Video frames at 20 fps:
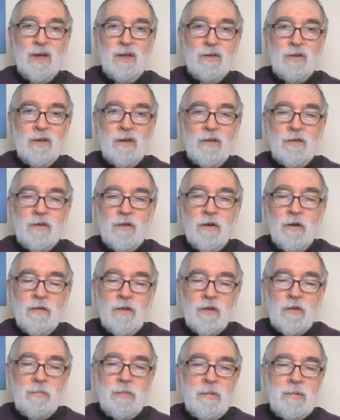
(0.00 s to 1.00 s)
to discern
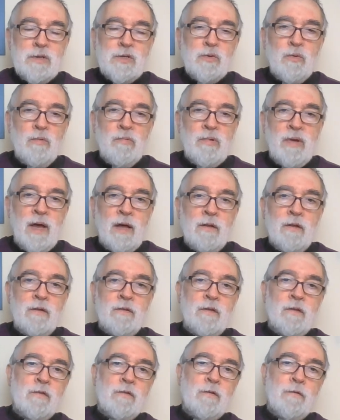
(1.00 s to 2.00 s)
the spiritual
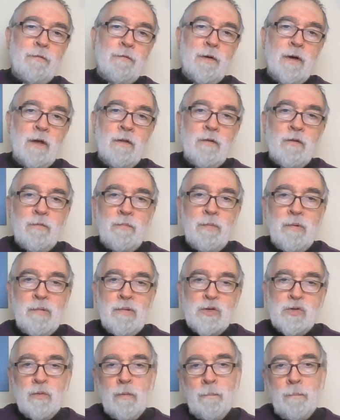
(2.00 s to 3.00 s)
realities, to fight the
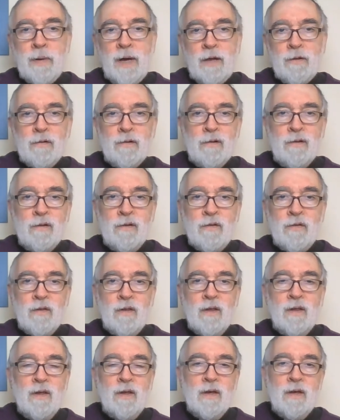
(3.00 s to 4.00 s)
spiritual battles,